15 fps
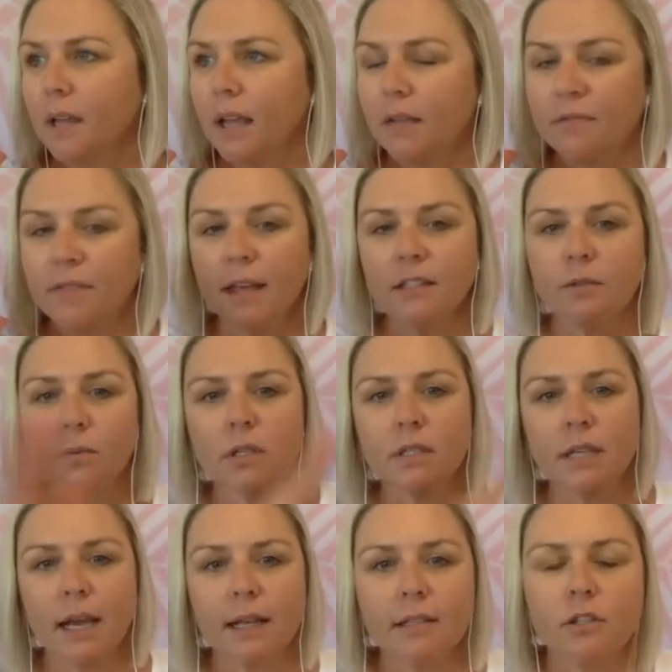if that's what it
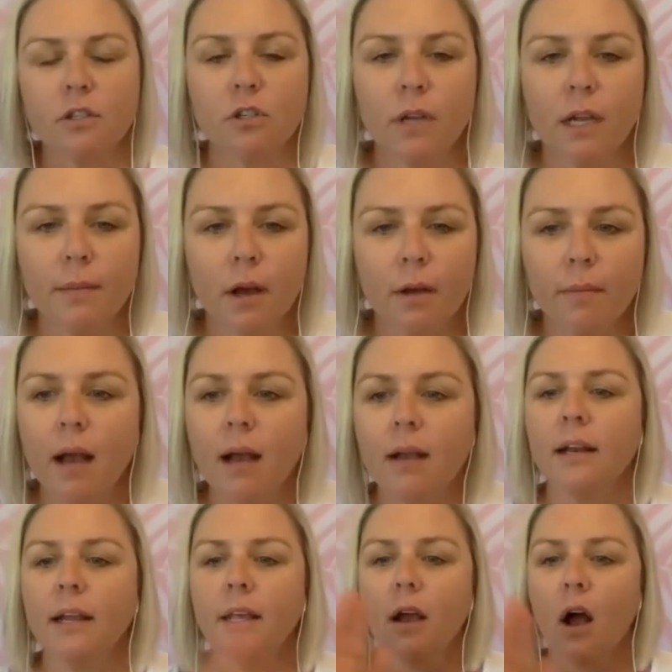takes to do email
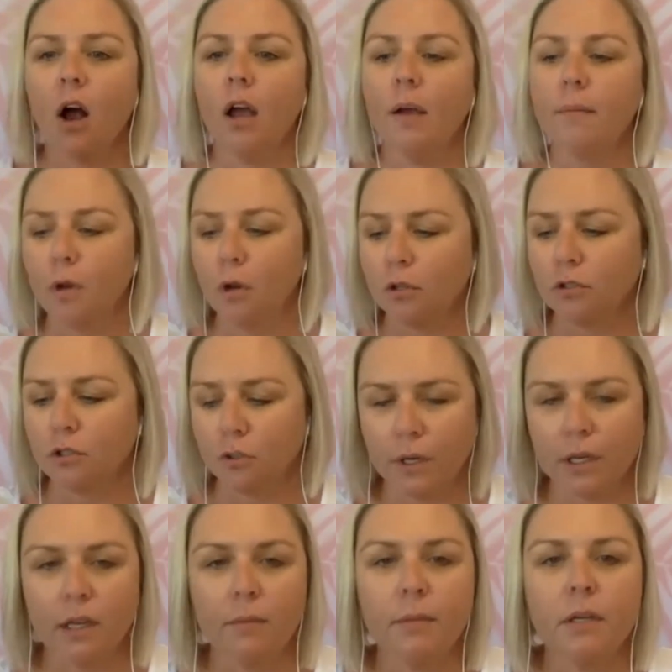marketing, I'm not
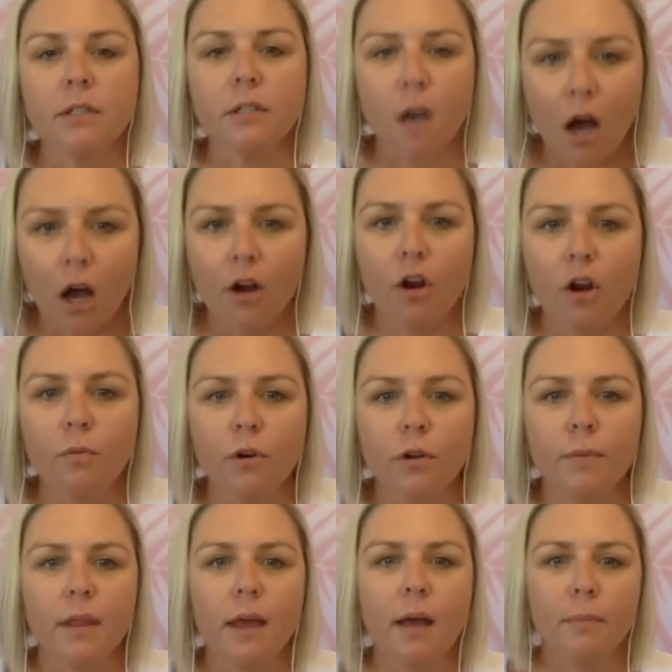doing it because I don't want to
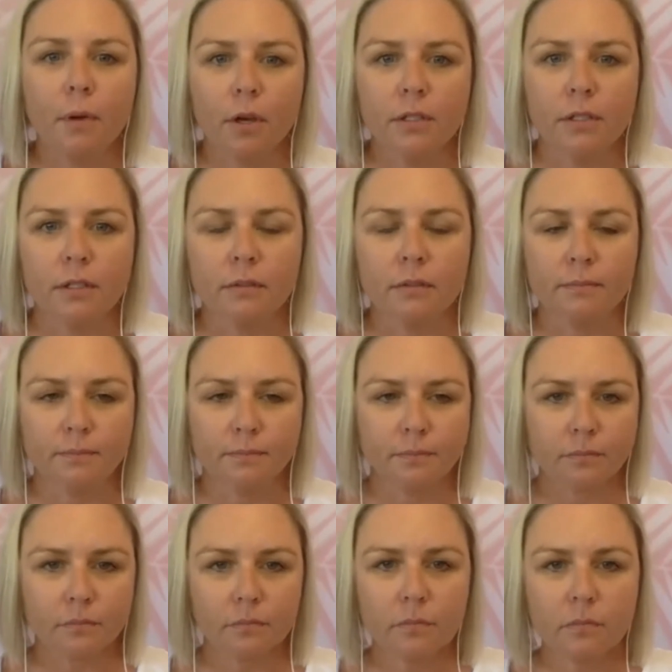be that person.
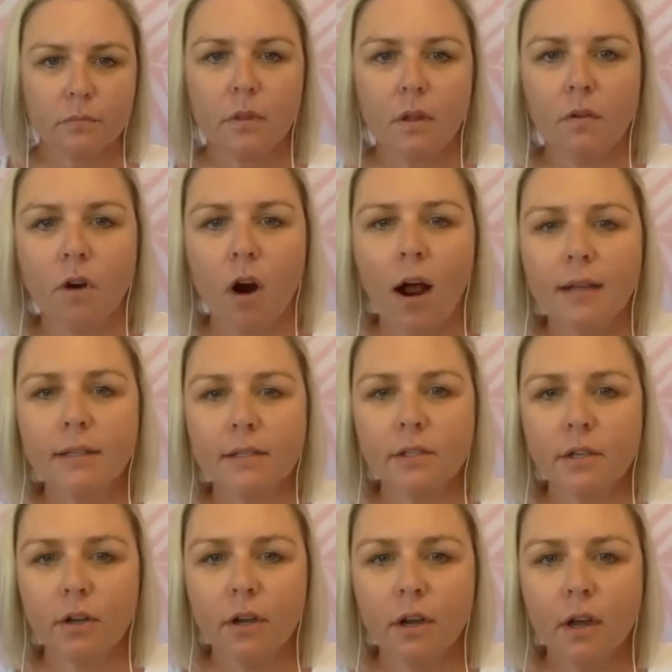Right?
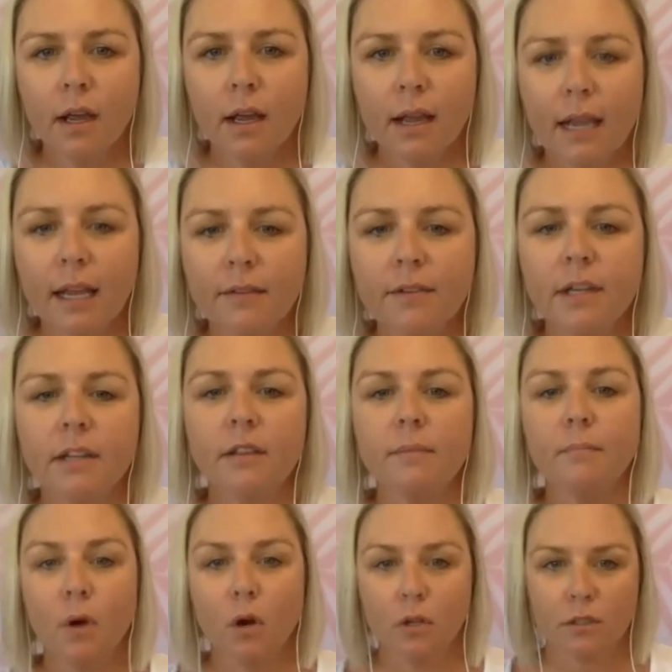So even in the
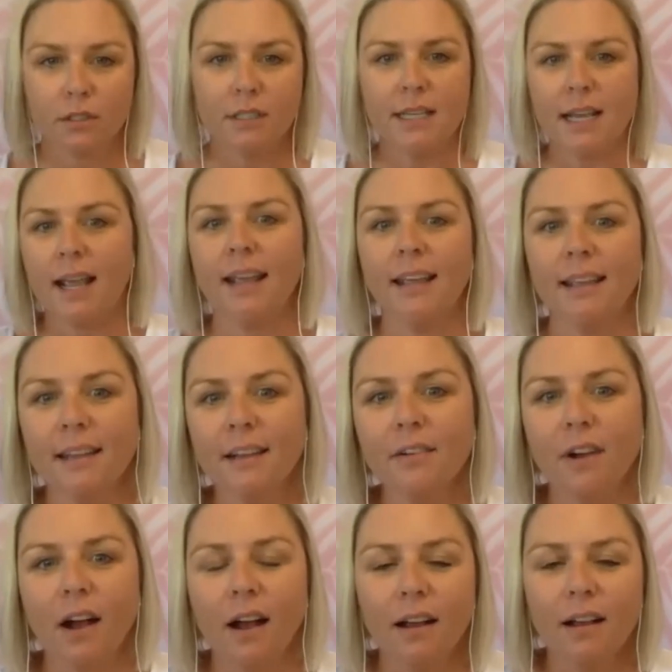modern day
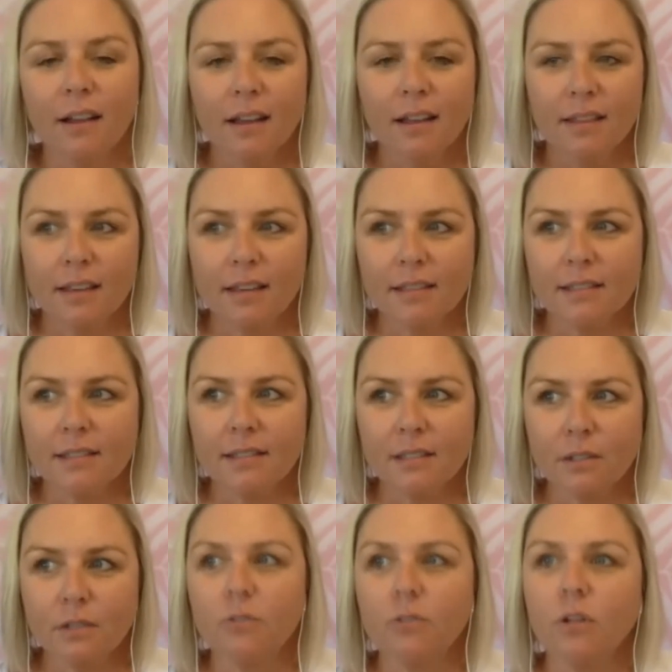era, there's
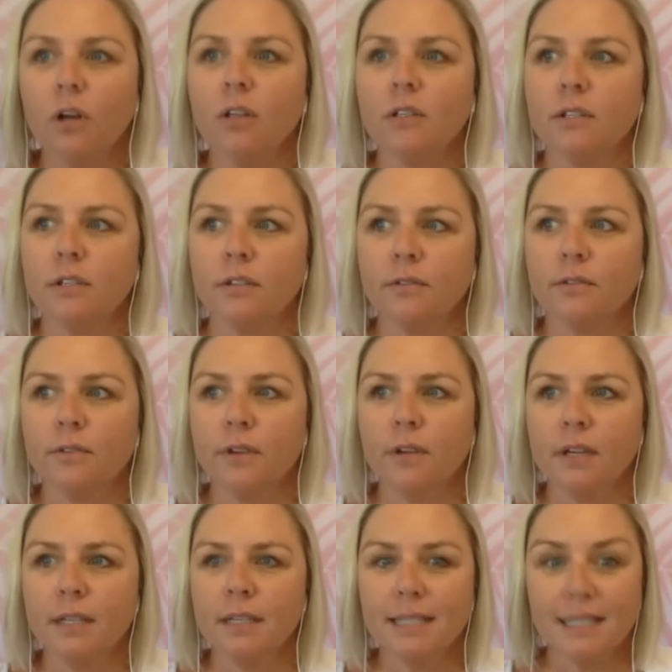still lots of
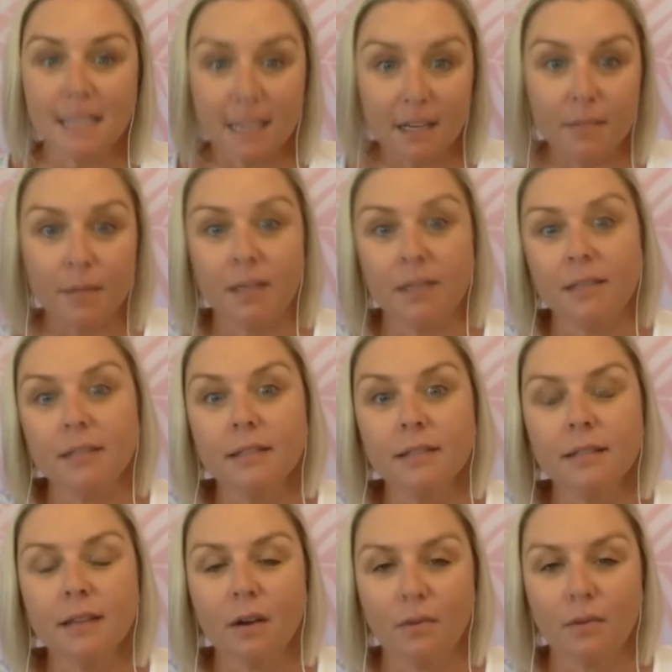stigmas
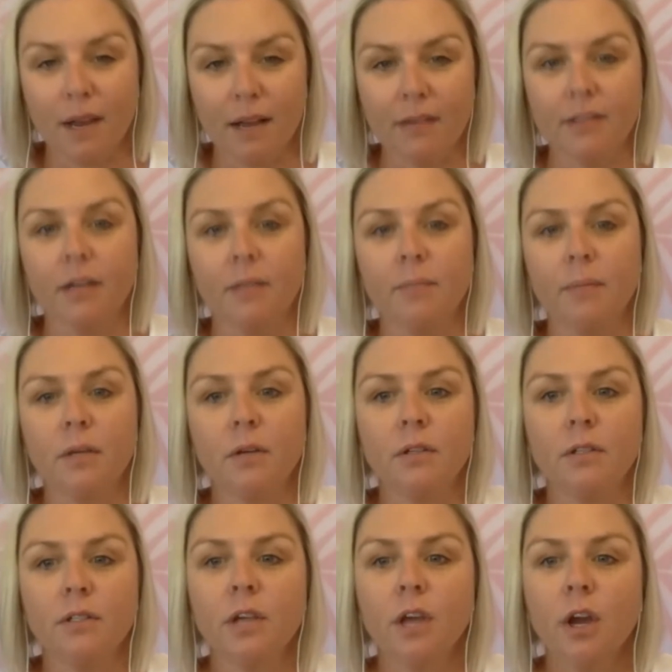around it
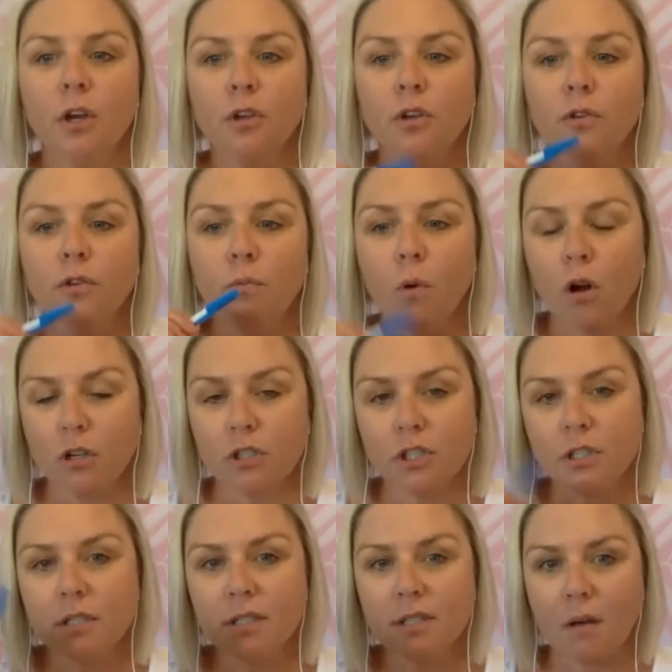because you've watched
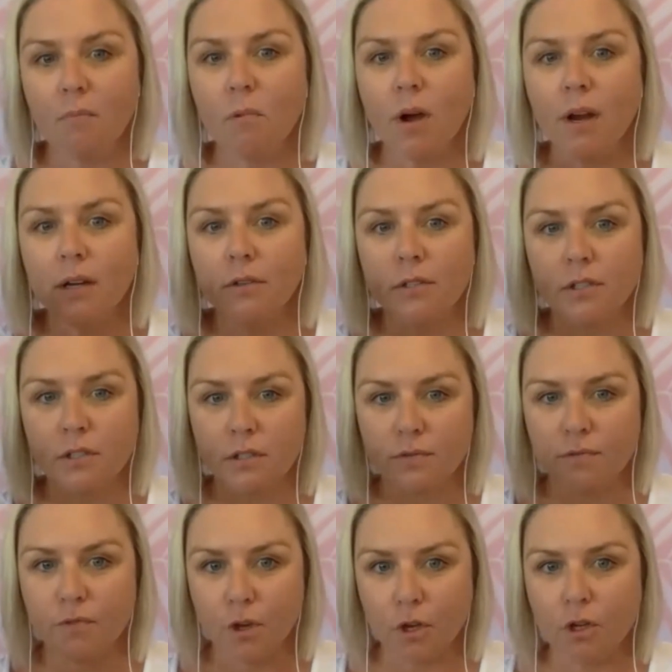someone else's
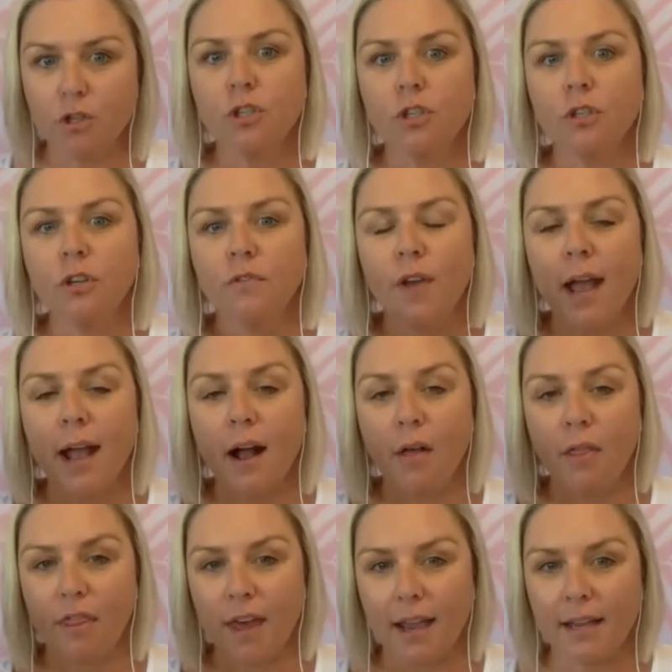version of how
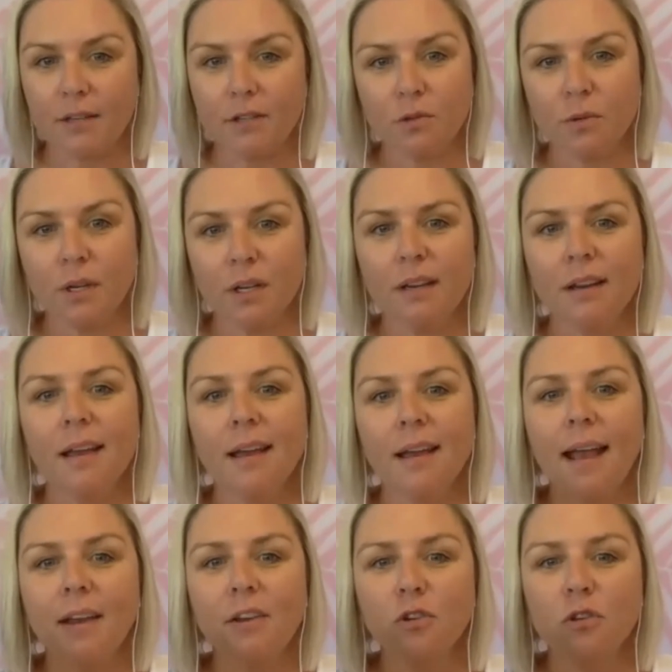they do it,
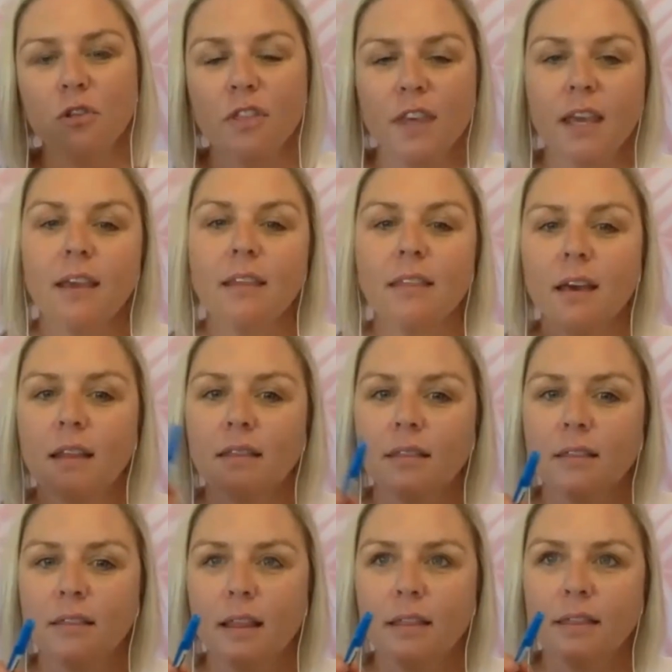and you think that,
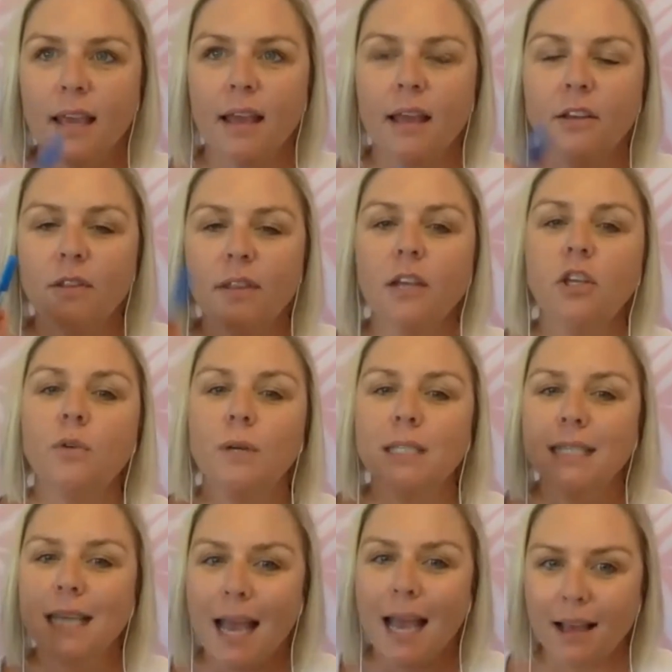and then you
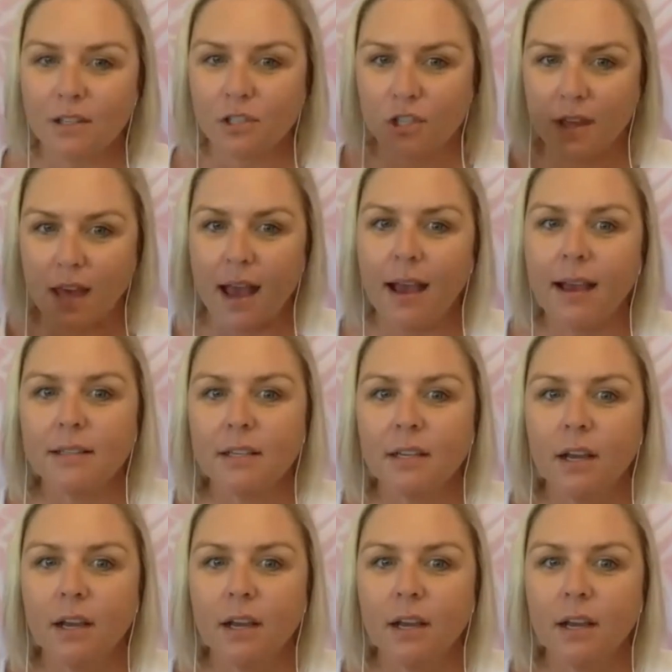attach that